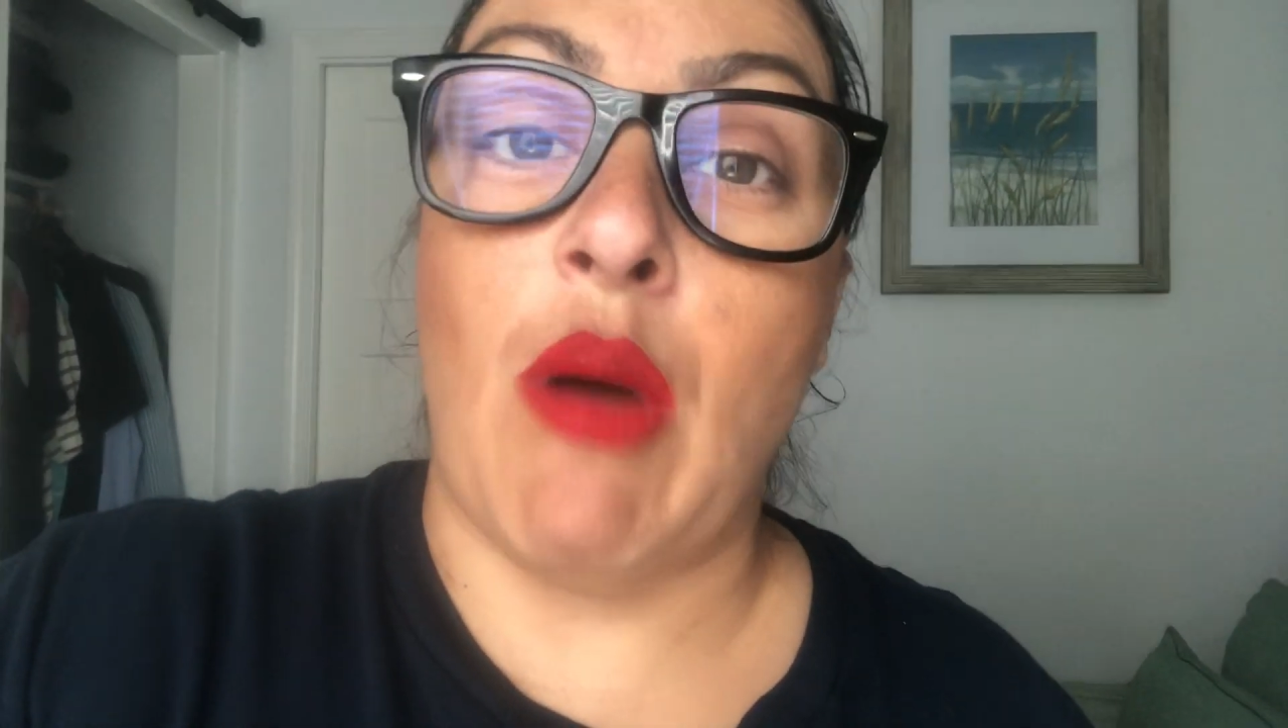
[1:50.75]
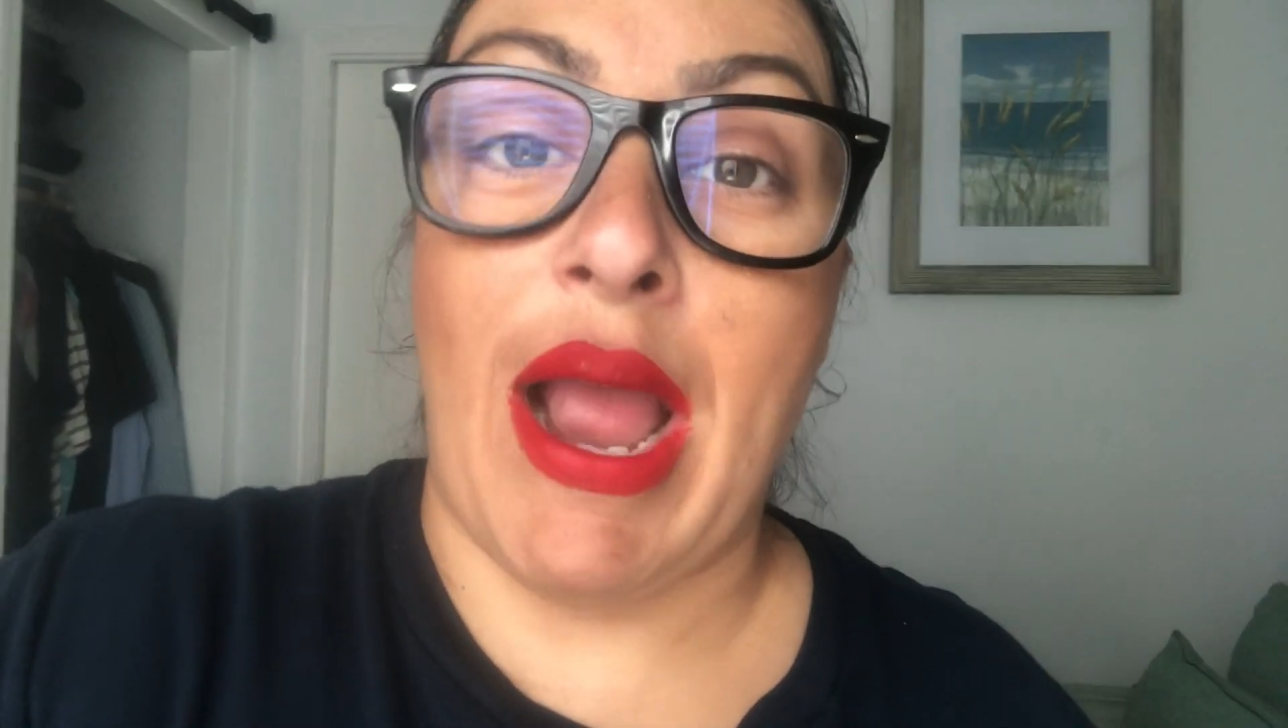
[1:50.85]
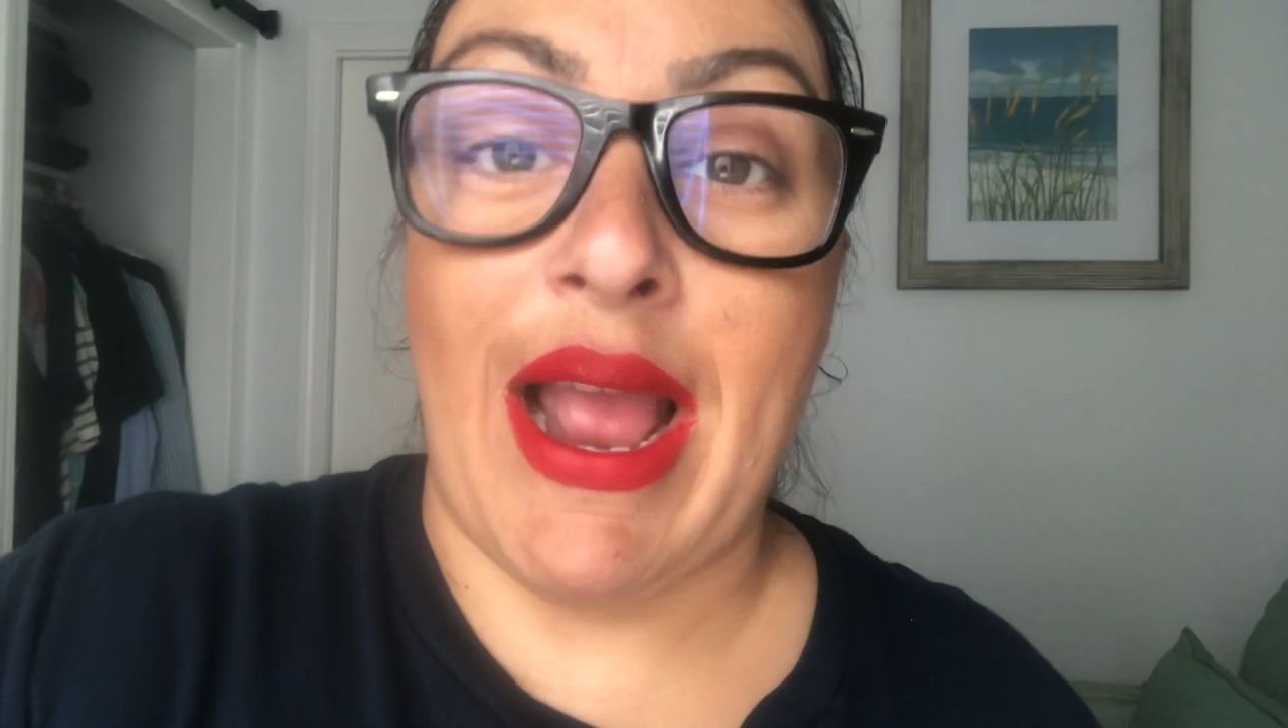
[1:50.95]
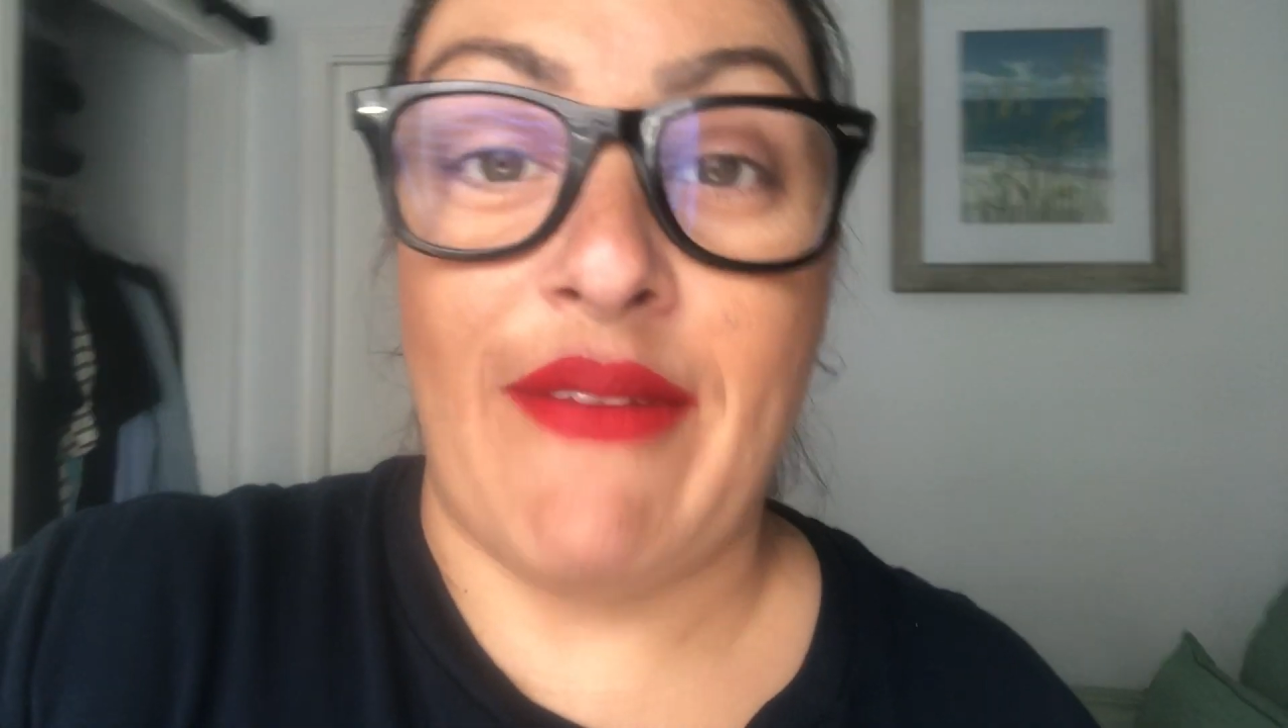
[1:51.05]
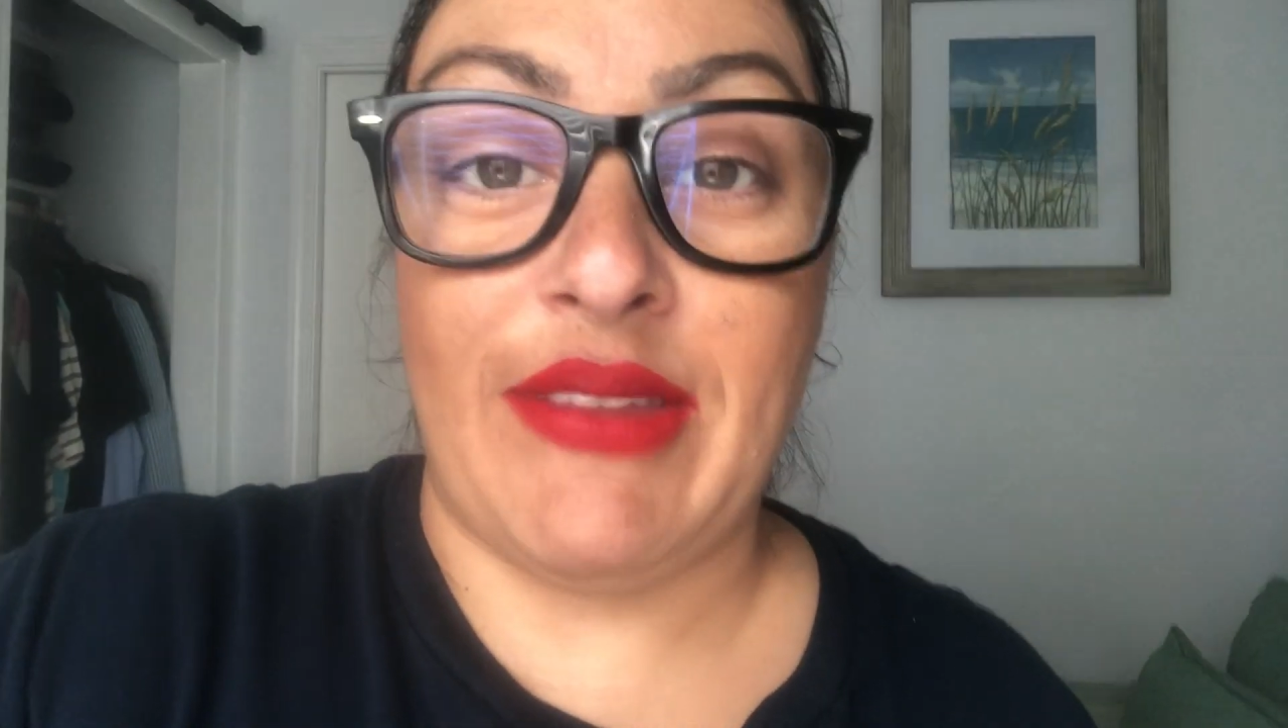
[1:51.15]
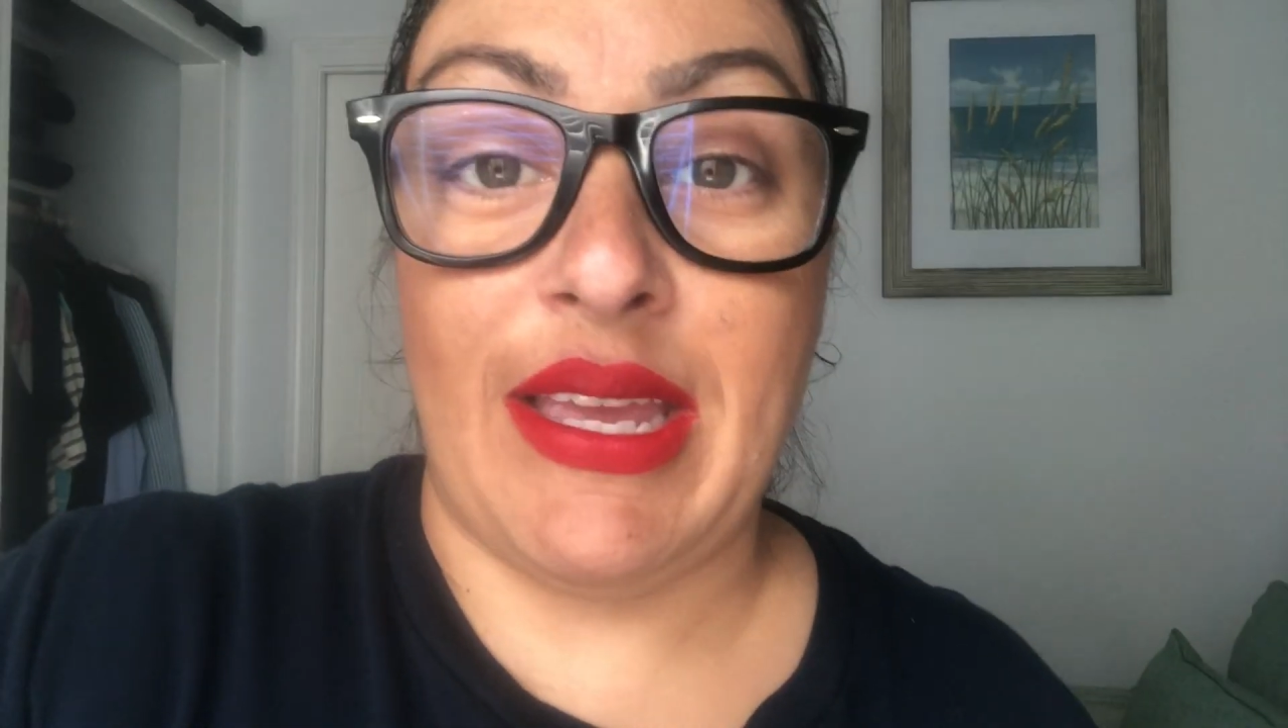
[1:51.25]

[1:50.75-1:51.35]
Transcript: I have to